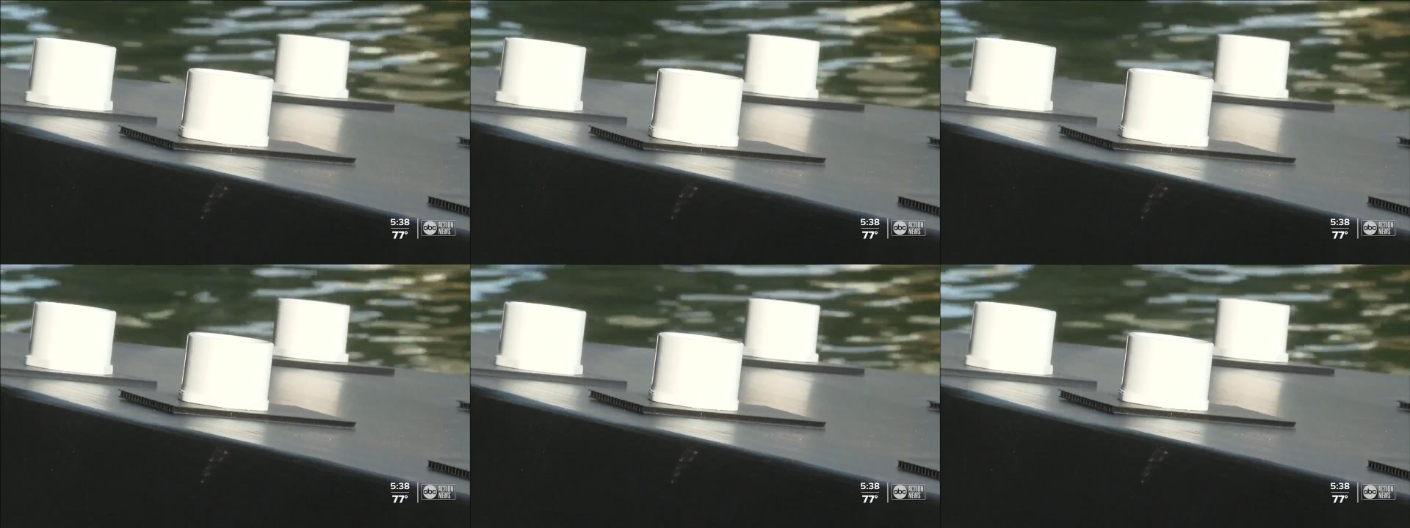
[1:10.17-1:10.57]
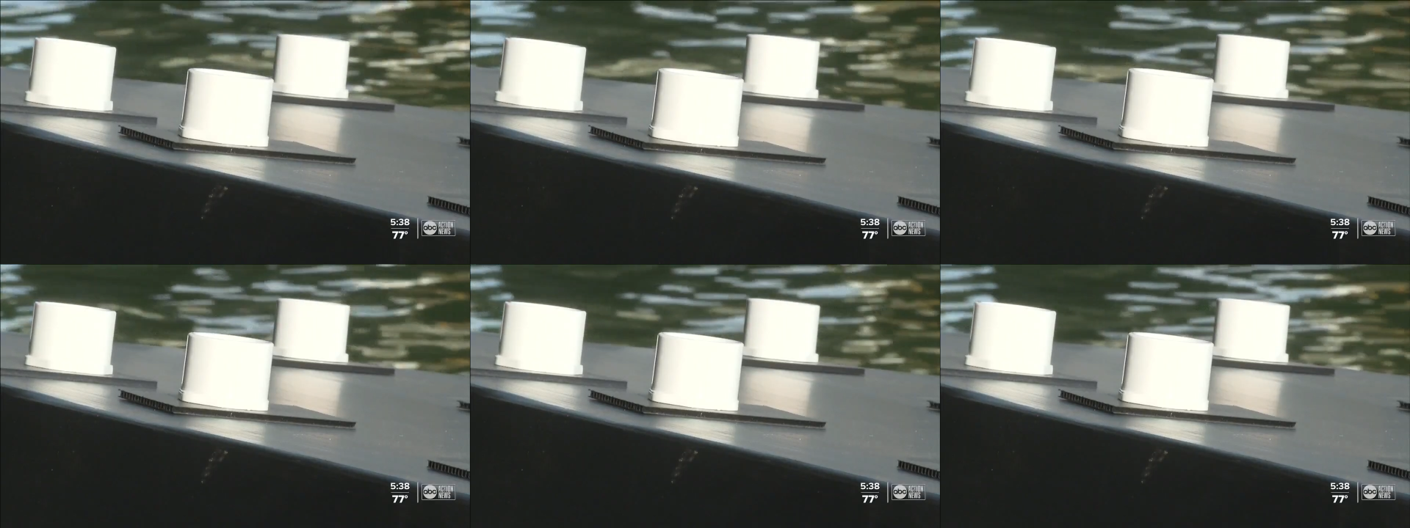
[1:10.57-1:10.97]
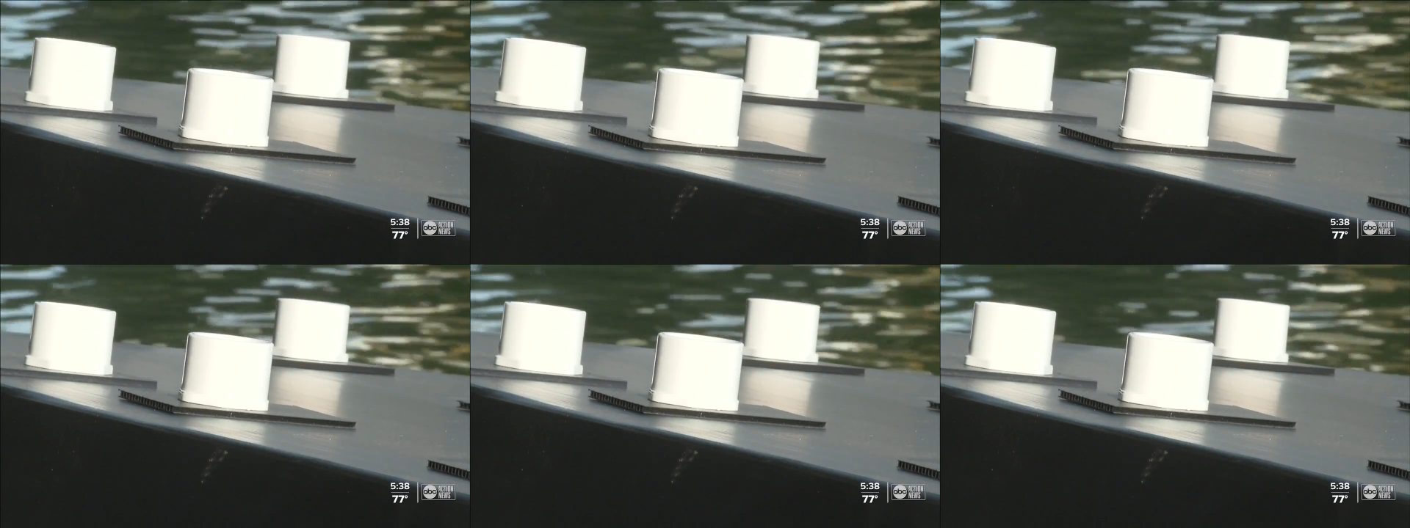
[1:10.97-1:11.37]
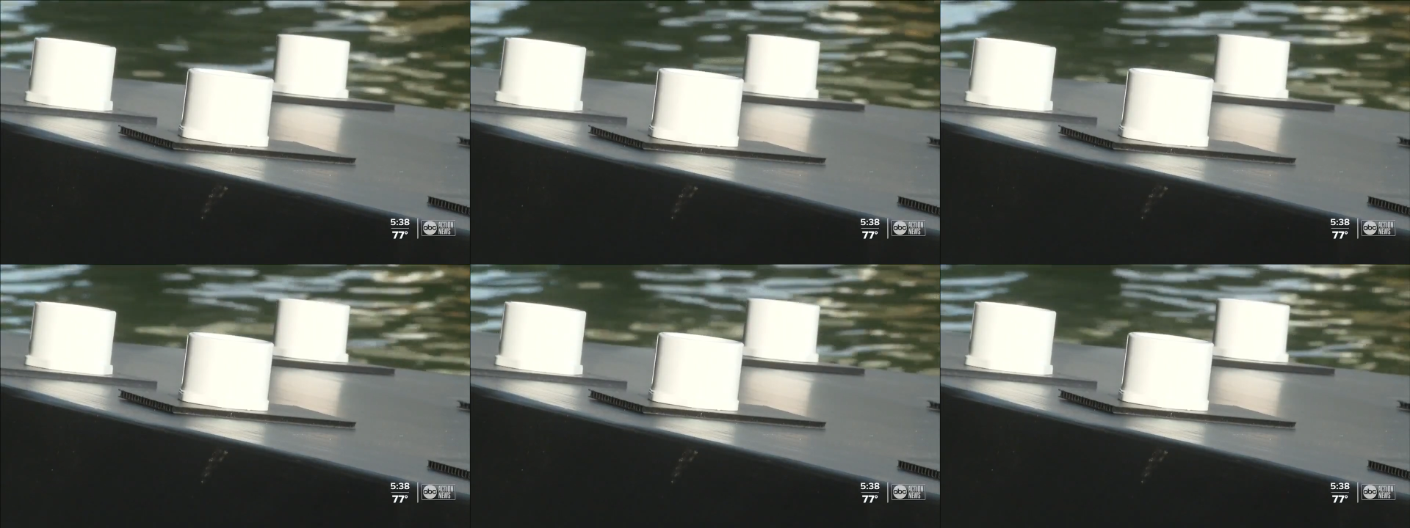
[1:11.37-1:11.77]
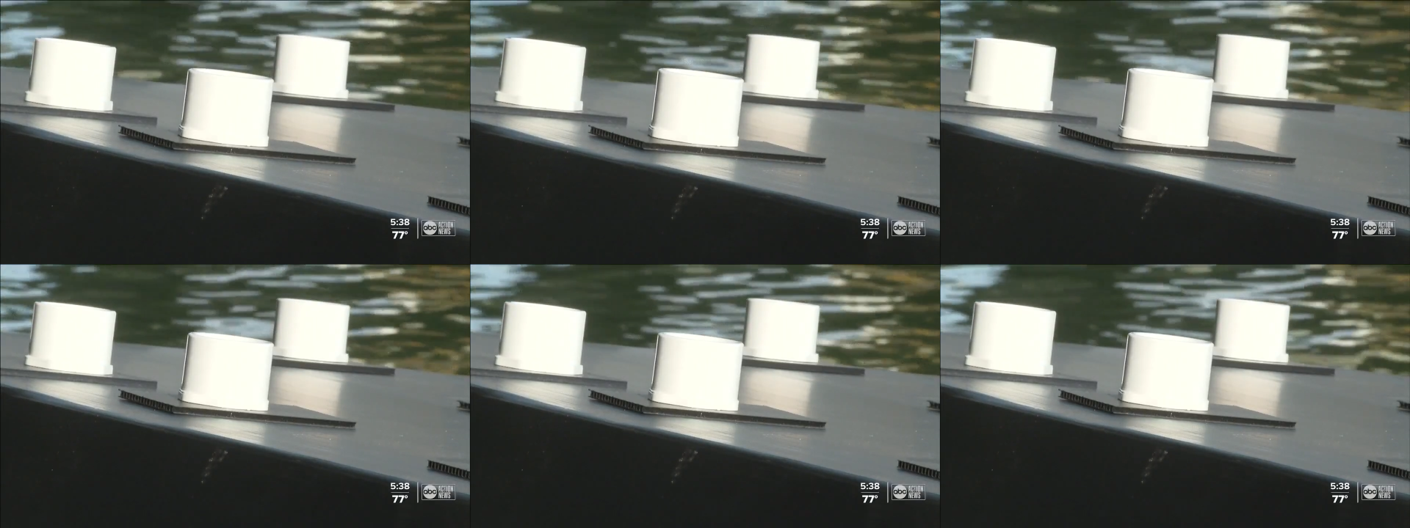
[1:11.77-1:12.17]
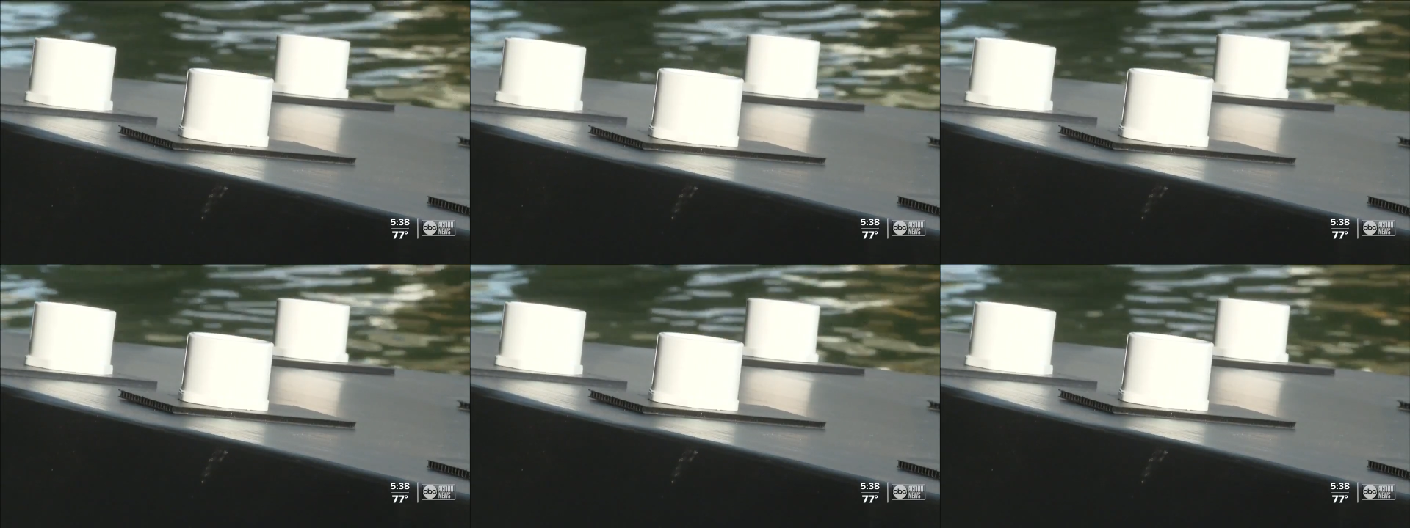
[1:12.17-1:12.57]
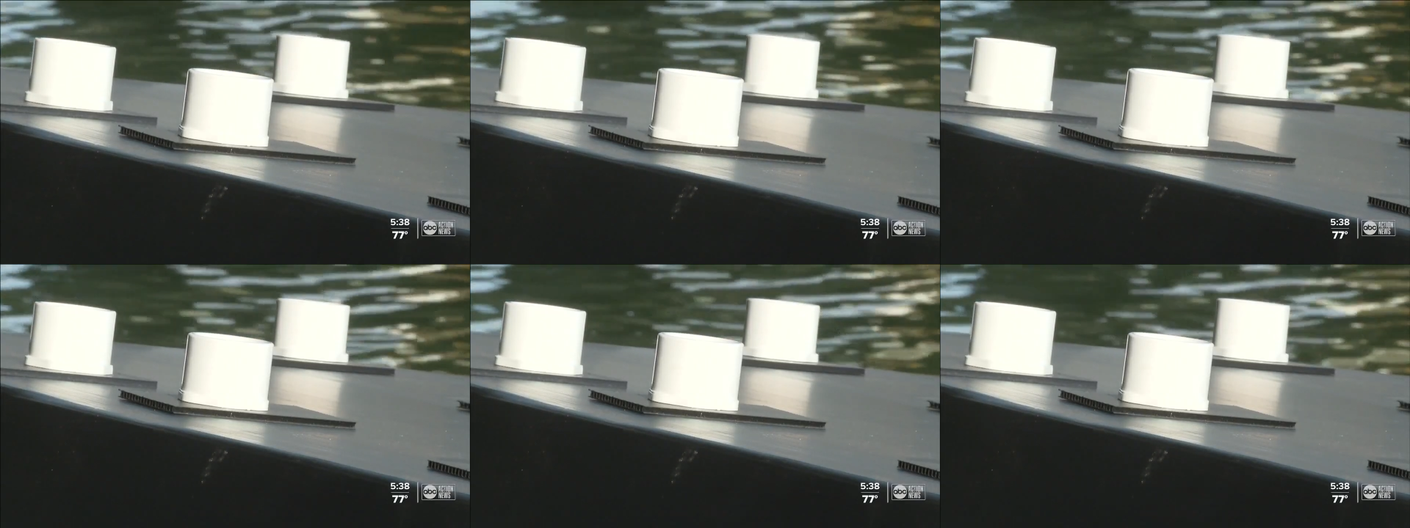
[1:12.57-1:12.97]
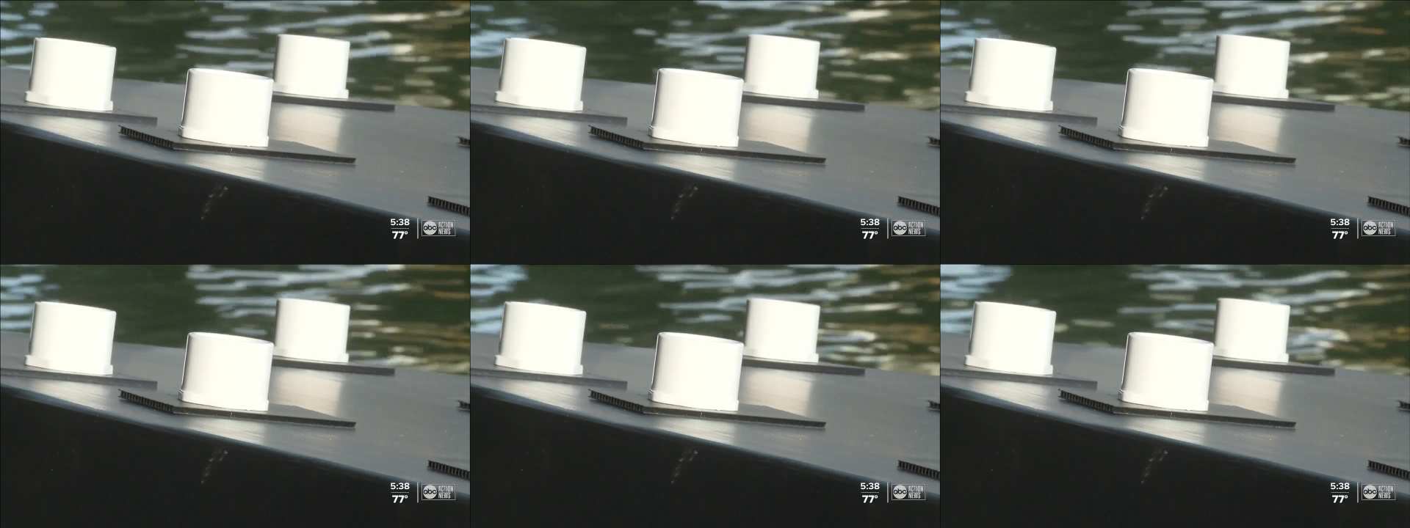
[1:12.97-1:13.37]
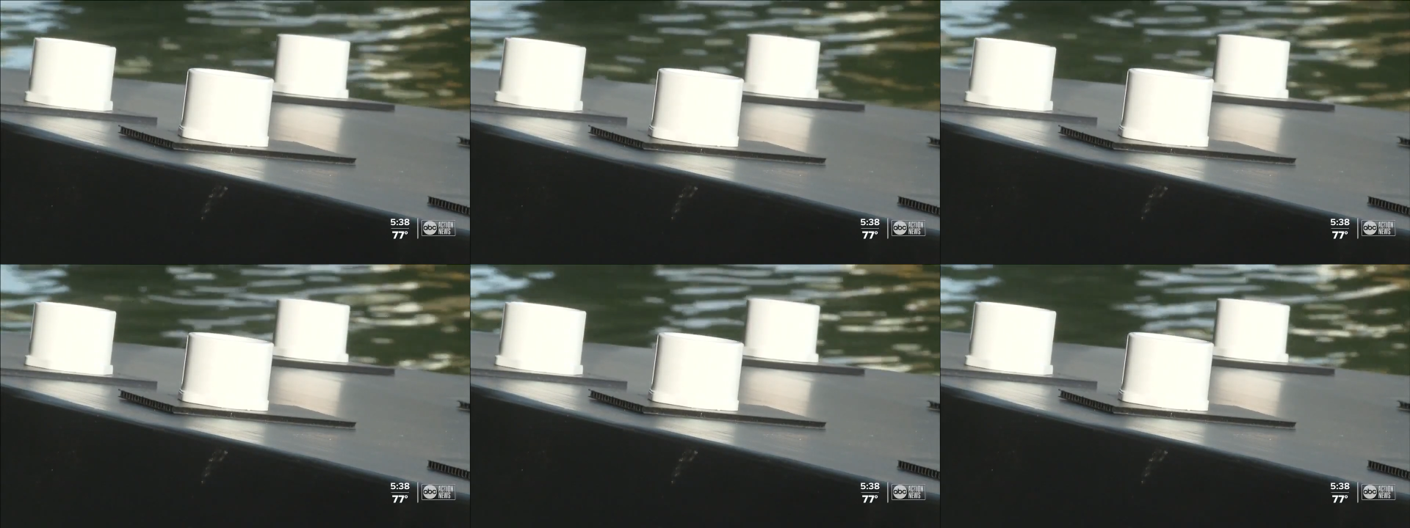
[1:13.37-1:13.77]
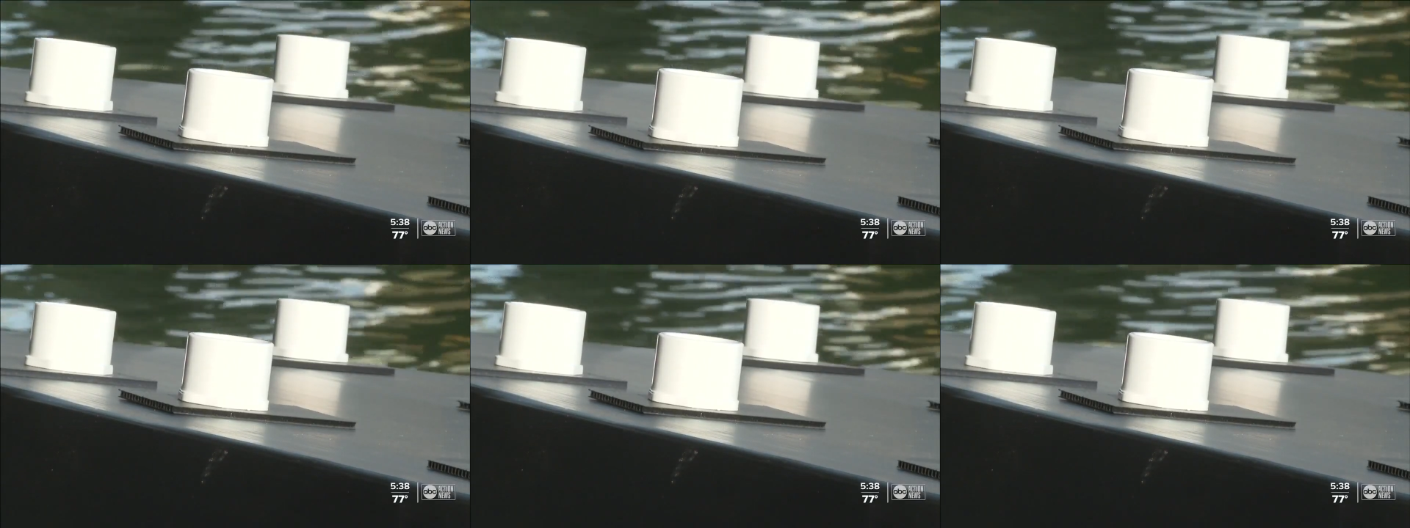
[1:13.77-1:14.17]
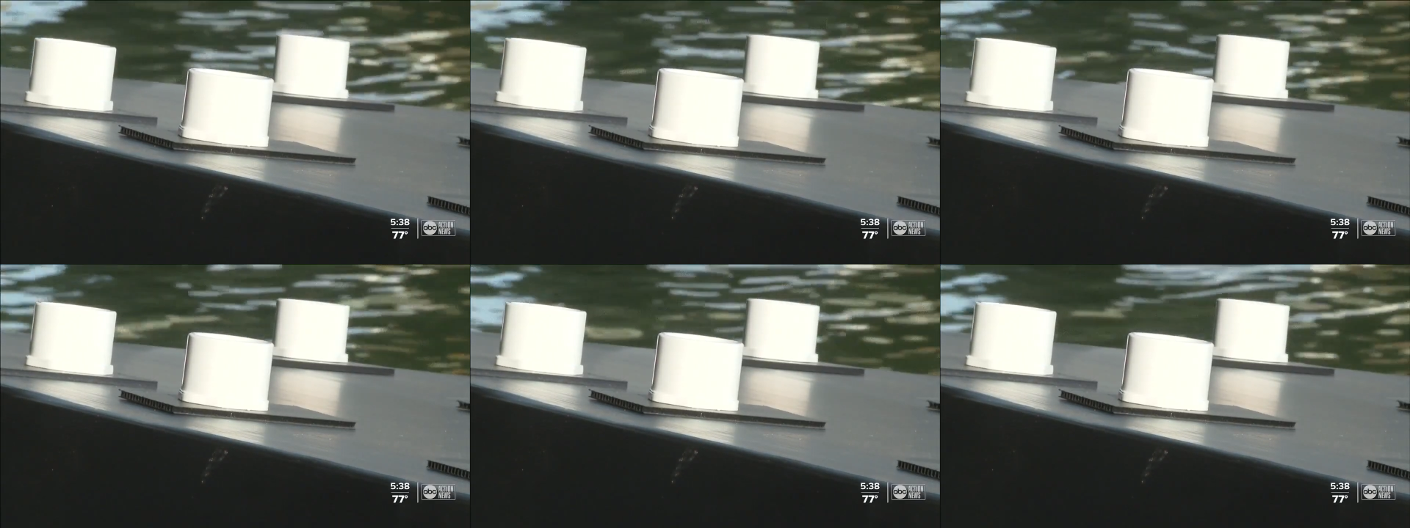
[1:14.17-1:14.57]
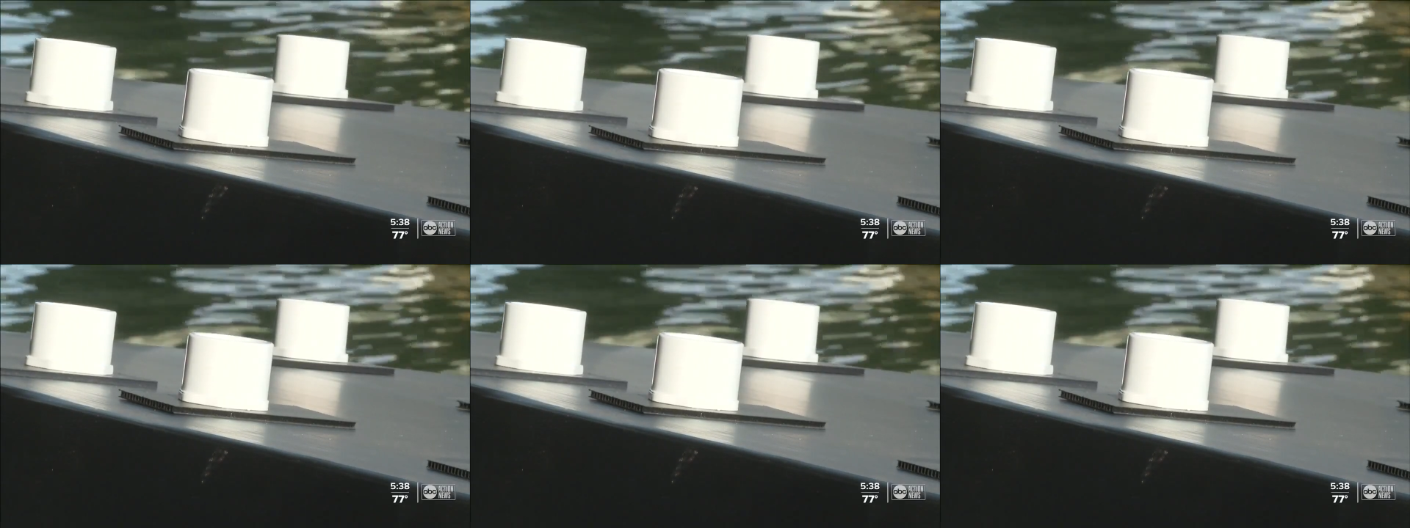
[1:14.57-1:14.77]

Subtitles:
[unreadable: no face in view]